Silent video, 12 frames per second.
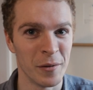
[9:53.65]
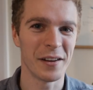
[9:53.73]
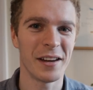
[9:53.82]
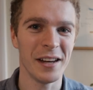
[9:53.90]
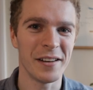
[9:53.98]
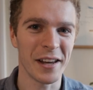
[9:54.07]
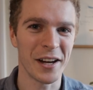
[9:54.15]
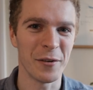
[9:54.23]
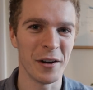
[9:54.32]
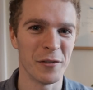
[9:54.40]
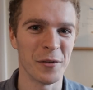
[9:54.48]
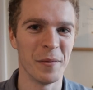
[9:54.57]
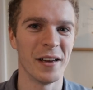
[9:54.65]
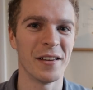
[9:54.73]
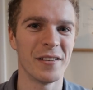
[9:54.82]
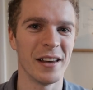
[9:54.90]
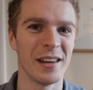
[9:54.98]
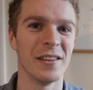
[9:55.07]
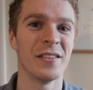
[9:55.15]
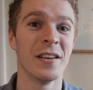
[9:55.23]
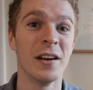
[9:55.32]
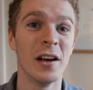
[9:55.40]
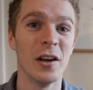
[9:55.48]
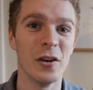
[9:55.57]
The key takeaway from this is
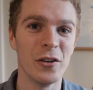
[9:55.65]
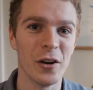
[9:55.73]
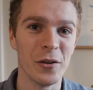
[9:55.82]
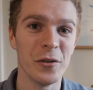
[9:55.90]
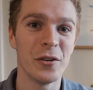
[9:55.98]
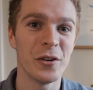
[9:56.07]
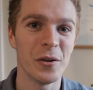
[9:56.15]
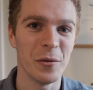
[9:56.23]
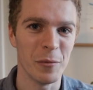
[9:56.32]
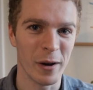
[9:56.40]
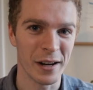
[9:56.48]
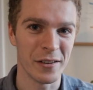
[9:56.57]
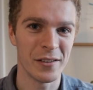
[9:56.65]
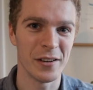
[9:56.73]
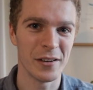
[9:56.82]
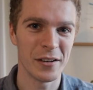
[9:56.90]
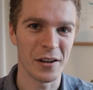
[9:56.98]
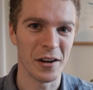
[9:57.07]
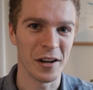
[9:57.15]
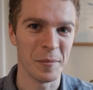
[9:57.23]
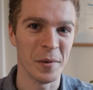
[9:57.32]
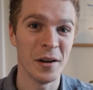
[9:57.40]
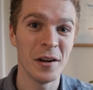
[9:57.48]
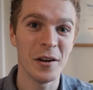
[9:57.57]
don't waste
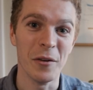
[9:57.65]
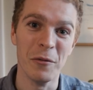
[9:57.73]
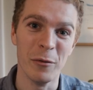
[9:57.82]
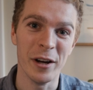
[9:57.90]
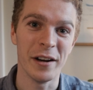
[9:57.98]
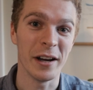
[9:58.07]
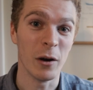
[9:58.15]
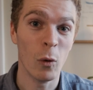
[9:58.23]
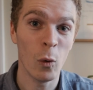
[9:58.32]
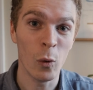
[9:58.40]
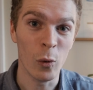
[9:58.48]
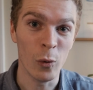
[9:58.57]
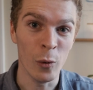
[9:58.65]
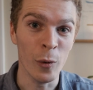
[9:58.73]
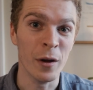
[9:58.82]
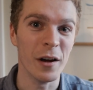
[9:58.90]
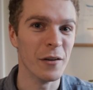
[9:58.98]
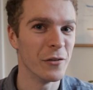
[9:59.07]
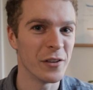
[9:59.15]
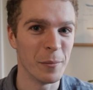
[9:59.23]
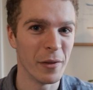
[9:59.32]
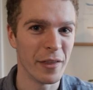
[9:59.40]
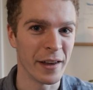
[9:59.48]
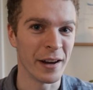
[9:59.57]
time reading all of
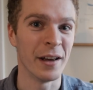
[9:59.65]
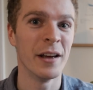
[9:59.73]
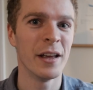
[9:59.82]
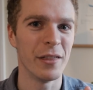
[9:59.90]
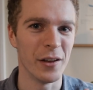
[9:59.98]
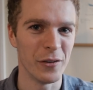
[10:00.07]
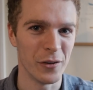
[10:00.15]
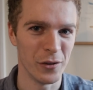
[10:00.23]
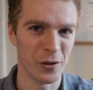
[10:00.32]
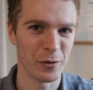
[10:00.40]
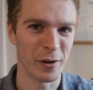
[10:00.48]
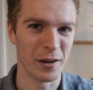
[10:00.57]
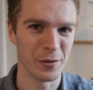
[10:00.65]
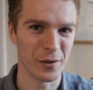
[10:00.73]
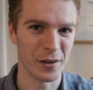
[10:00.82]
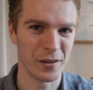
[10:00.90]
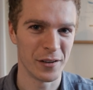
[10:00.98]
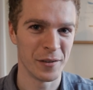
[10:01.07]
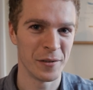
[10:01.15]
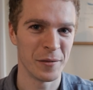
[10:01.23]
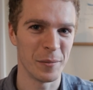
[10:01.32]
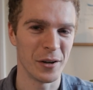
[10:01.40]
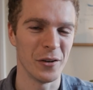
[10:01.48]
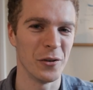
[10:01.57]
something that's not relevant,
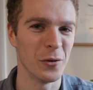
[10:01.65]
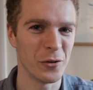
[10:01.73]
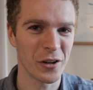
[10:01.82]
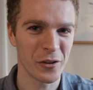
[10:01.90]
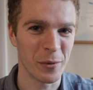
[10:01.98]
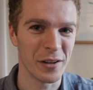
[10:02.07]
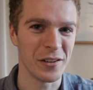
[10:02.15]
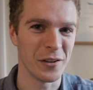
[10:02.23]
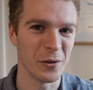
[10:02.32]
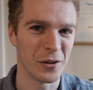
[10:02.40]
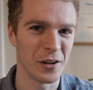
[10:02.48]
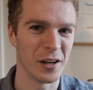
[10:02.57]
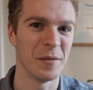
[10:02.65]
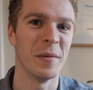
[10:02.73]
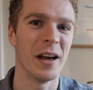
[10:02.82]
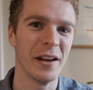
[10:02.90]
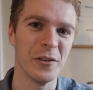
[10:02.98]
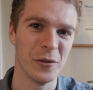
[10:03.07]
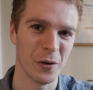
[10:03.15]
because you're just wasting your time and you're